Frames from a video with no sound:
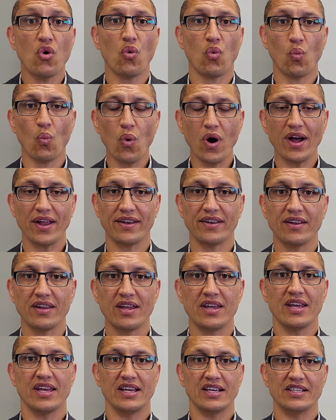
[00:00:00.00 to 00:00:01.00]
One
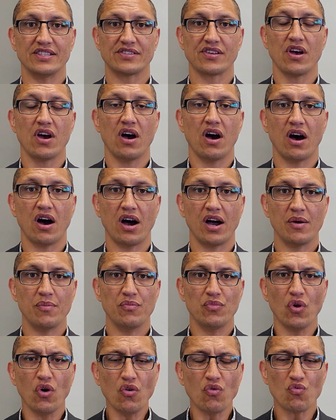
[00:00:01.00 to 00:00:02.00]
is I'm
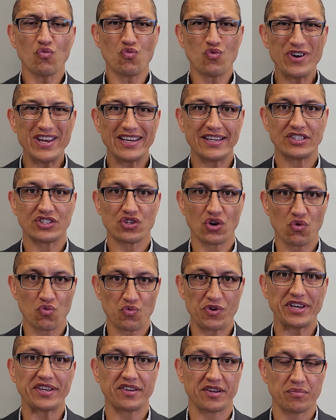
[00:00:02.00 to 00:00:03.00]
not really
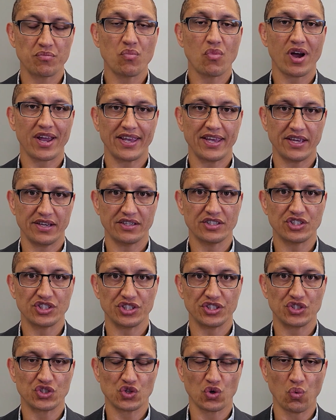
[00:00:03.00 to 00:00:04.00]
directing my
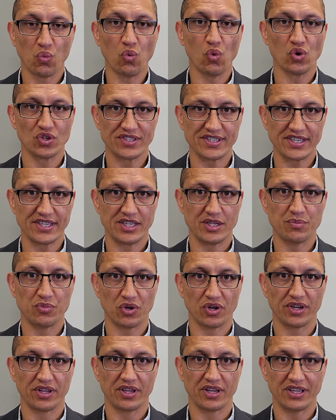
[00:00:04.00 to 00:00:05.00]
energy towards
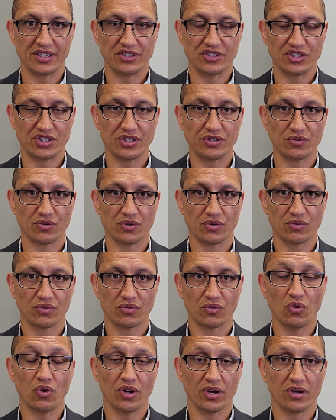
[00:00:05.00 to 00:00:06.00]
anybody in general,
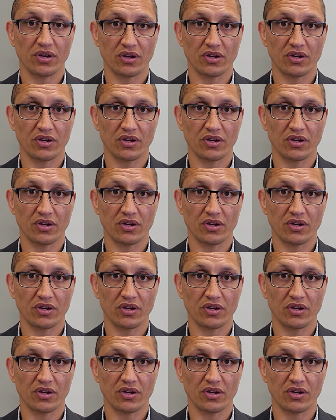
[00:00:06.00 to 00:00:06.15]
or